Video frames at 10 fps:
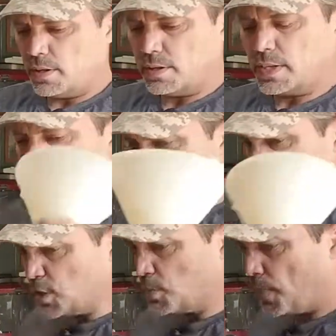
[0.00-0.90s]
That's
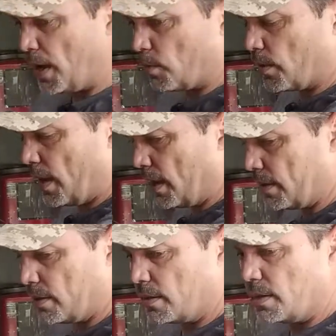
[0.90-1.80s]
just about
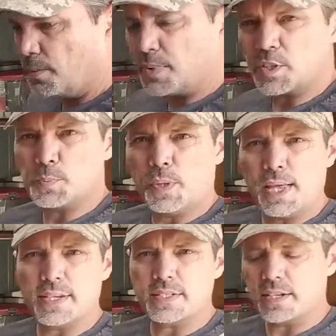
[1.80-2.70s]
right, but it's
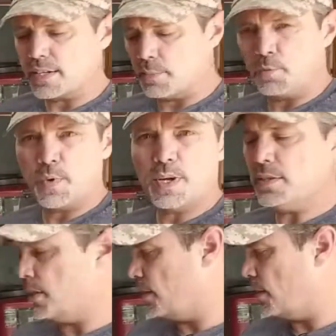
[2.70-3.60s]
plastic, and I'm
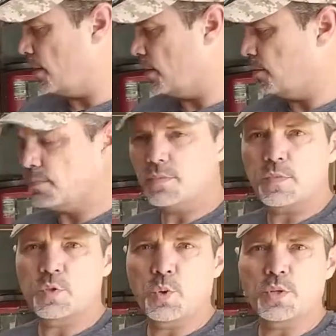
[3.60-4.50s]
afraid the
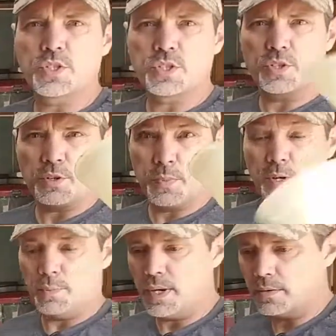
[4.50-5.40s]
torch is going to
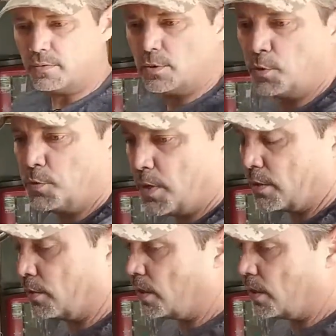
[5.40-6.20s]
melt my little funnel,